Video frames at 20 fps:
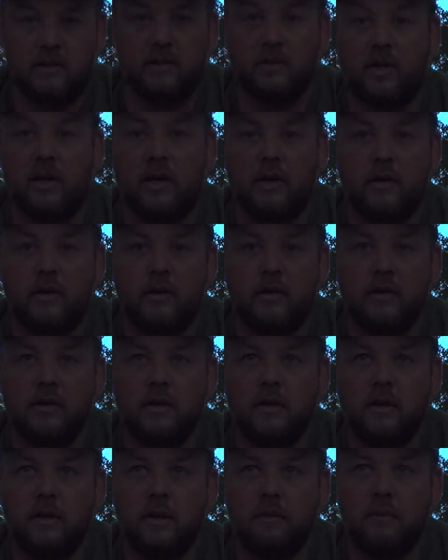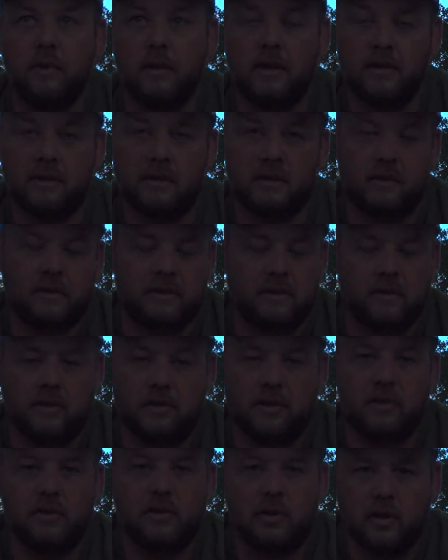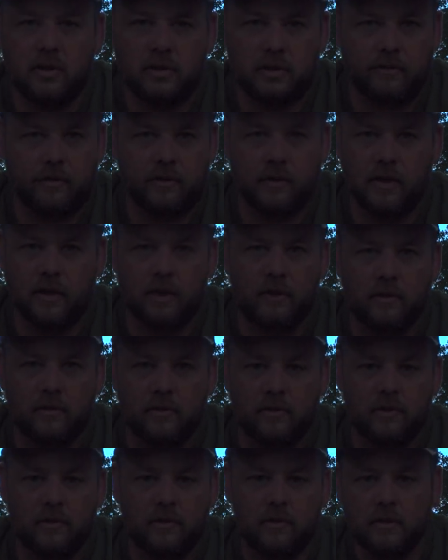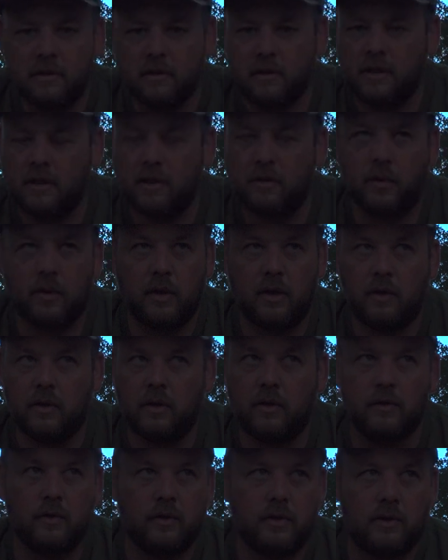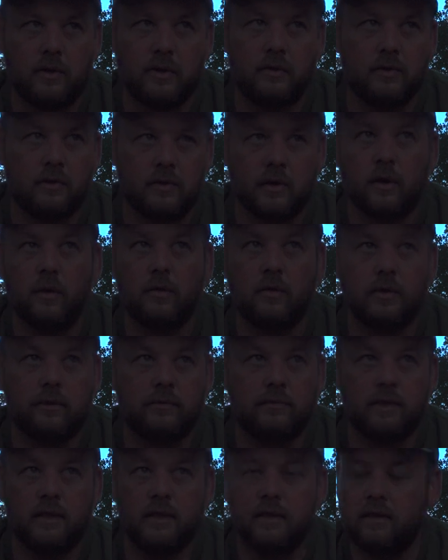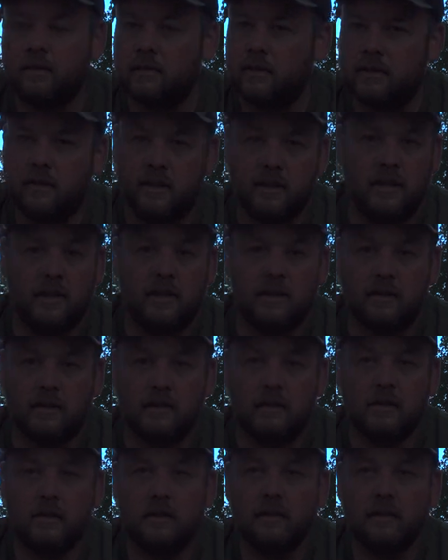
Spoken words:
the trail because they're just searching for does, and we all know the does are going to feed and they're eating.